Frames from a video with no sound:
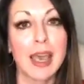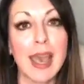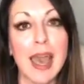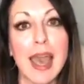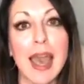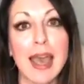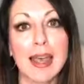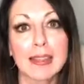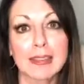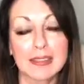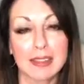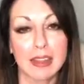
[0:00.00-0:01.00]

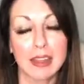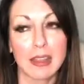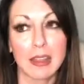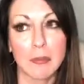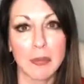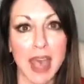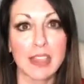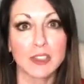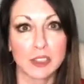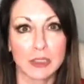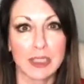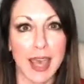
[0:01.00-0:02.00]
has
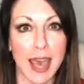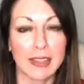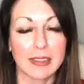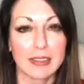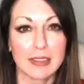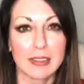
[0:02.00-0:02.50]
mastered that.